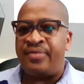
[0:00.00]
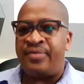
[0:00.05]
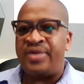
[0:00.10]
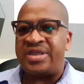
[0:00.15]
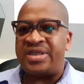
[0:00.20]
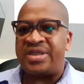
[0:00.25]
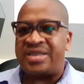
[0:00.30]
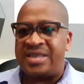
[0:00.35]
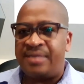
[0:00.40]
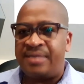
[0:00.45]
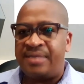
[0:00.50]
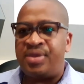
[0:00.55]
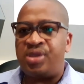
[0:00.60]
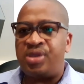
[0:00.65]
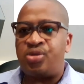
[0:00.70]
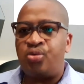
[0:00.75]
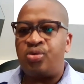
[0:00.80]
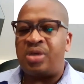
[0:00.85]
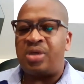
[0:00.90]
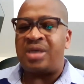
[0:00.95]
We simply
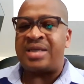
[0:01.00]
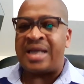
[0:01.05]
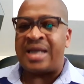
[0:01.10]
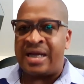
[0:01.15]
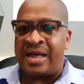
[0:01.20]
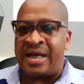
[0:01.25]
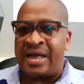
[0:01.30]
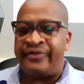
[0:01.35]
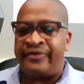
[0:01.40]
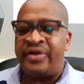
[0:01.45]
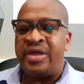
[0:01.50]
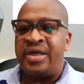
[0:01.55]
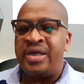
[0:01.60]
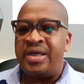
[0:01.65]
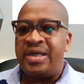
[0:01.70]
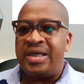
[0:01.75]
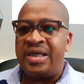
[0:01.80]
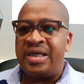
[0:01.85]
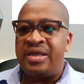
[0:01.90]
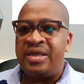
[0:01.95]
do not have
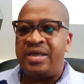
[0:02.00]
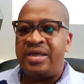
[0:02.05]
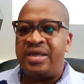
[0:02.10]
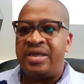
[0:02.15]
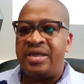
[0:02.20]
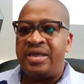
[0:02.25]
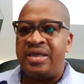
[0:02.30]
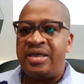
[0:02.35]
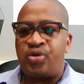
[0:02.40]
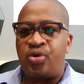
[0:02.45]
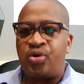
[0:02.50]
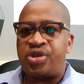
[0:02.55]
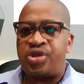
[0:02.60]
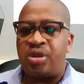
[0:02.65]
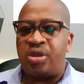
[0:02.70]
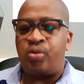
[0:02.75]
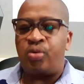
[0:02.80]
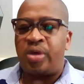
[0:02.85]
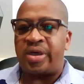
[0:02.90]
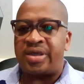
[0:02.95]
enough
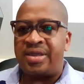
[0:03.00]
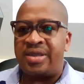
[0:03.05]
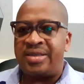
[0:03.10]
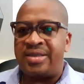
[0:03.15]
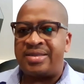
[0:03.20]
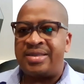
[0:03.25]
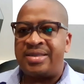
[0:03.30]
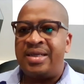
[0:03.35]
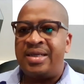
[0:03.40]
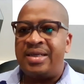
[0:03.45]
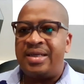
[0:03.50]
social workers,